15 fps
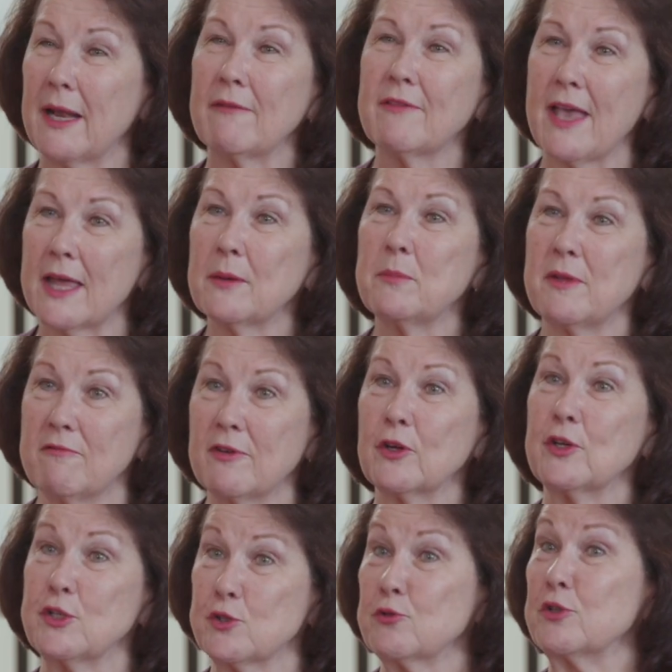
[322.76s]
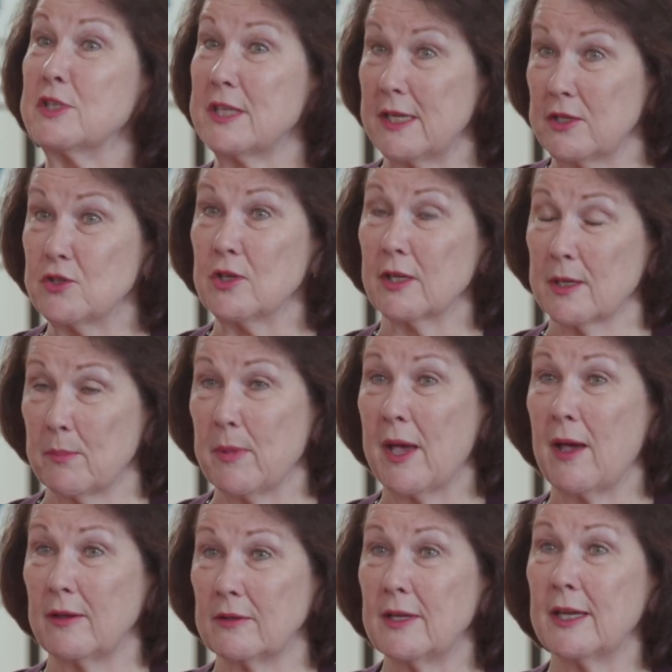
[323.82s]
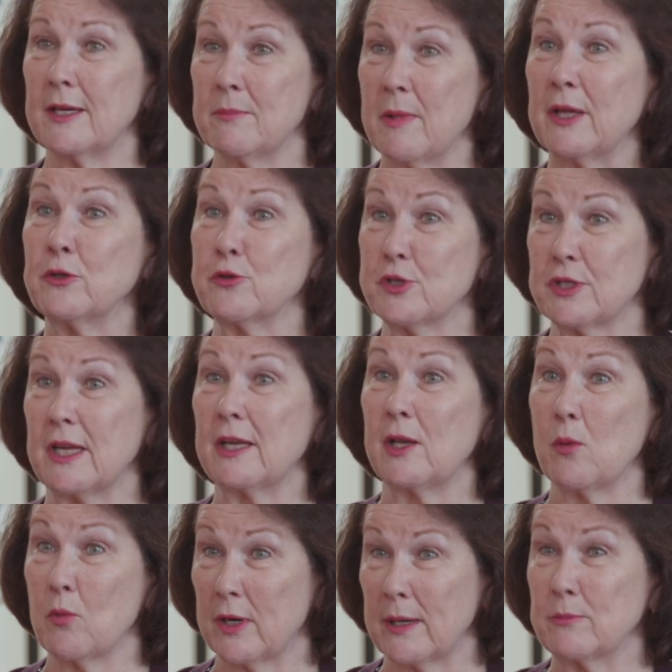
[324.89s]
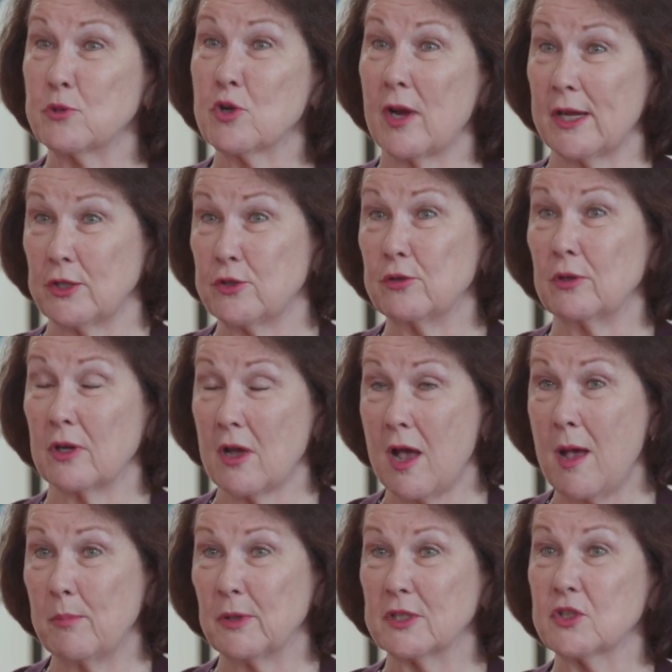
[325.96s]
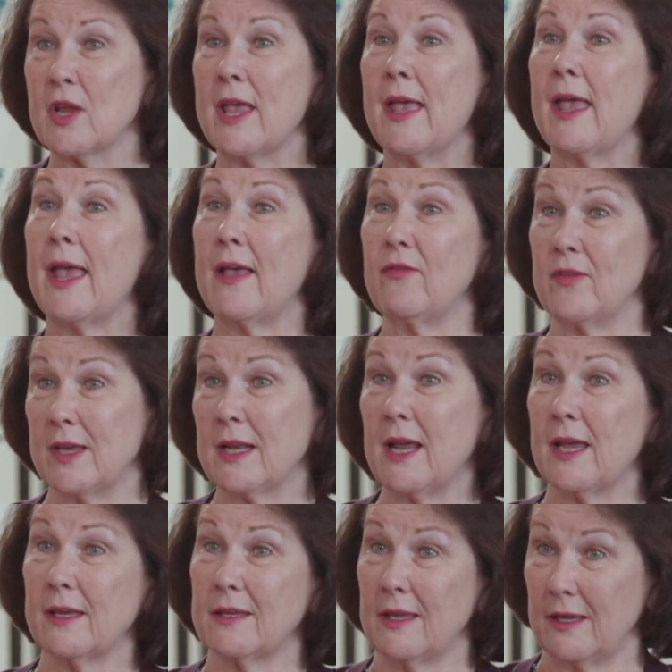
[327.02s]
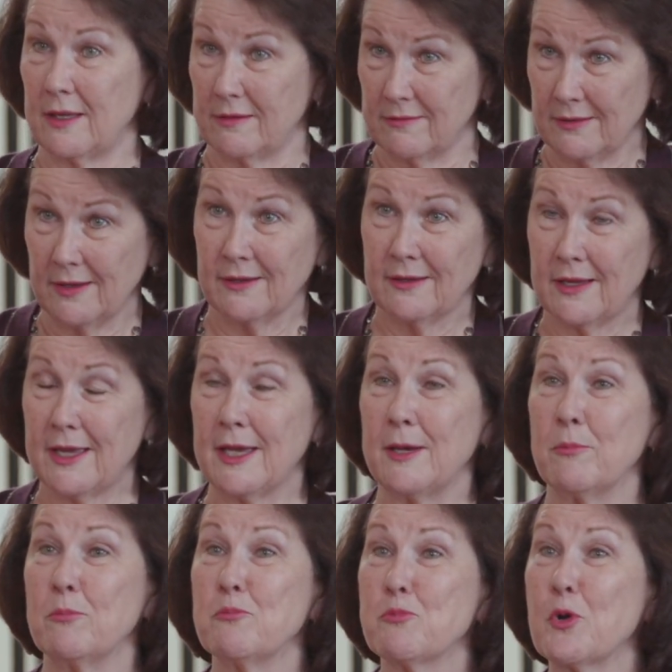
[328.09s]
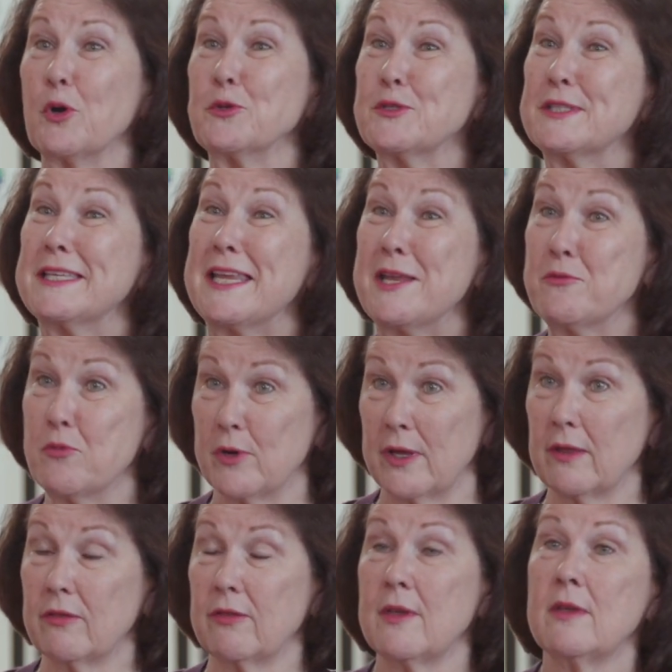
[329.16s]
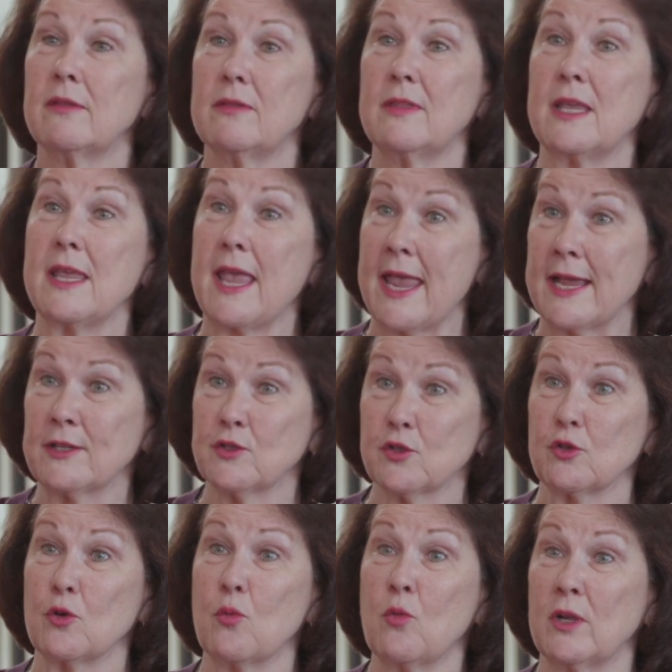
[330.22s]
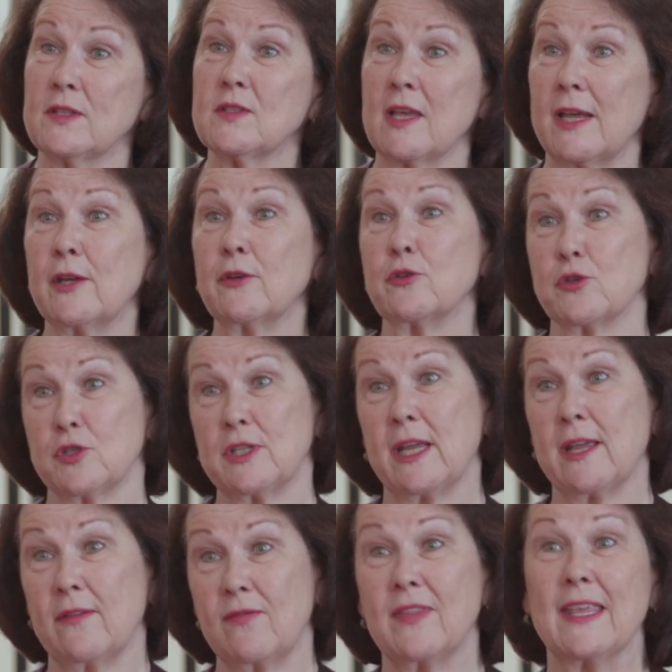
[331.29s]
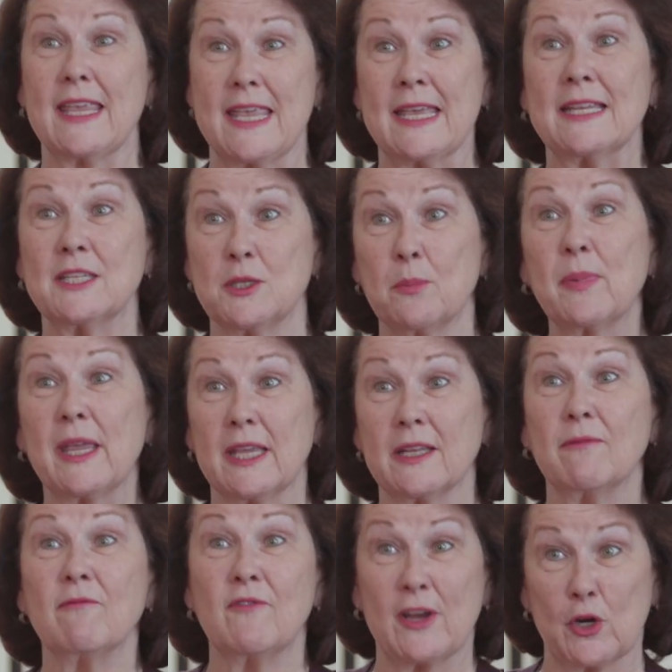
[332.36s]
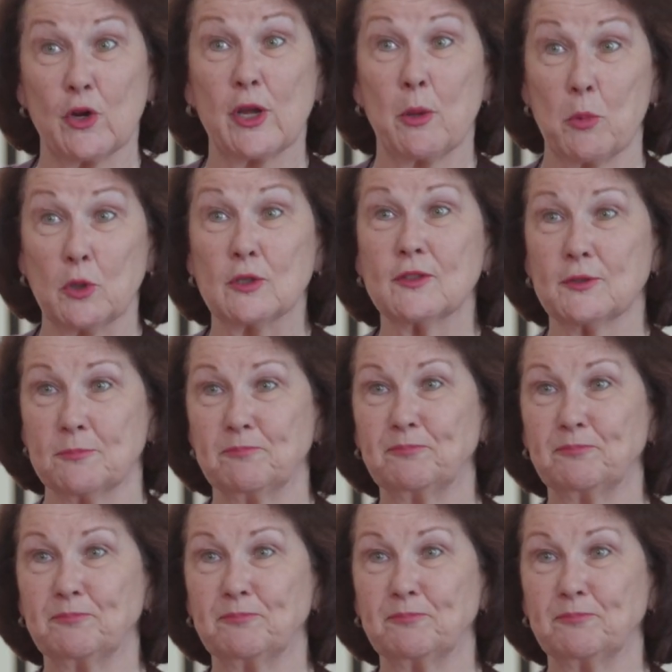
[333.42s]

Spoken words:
But I've got to be very strategic about understanding what I'm trying to accomplish, and then I can proceed with the answer once I understand the it depend variables.